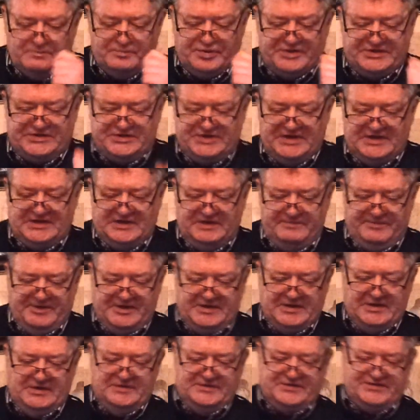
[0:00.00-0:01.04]
particularly
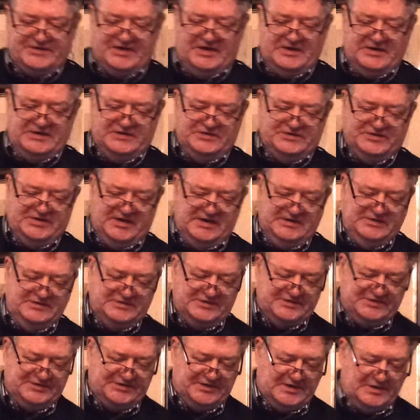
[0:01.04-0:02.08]
because I tend to
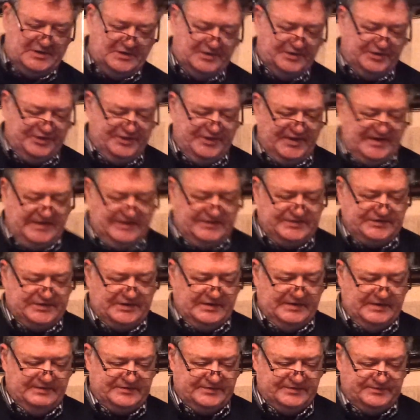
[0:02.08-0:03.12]
start these
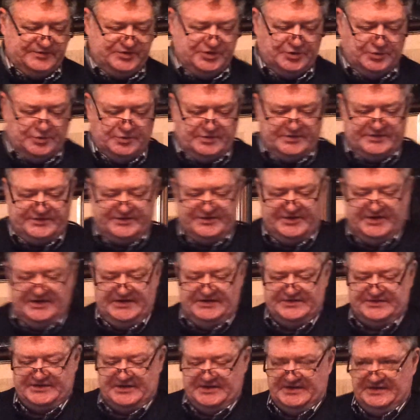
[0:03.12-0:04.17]
types of talks
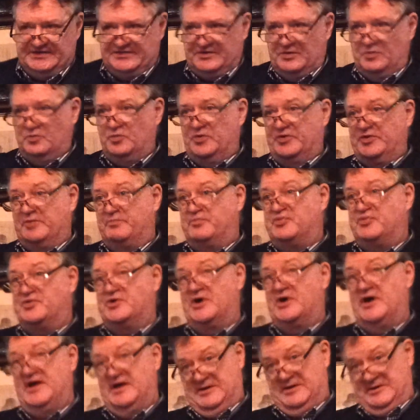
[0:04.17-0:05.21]
these days with a
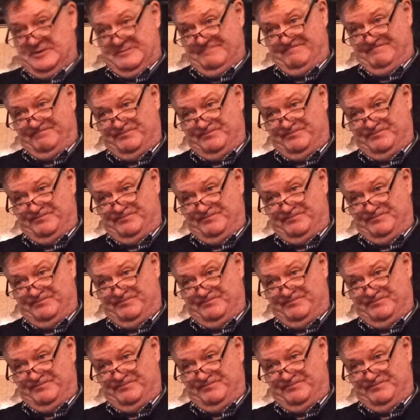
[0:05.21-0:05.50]
prayer.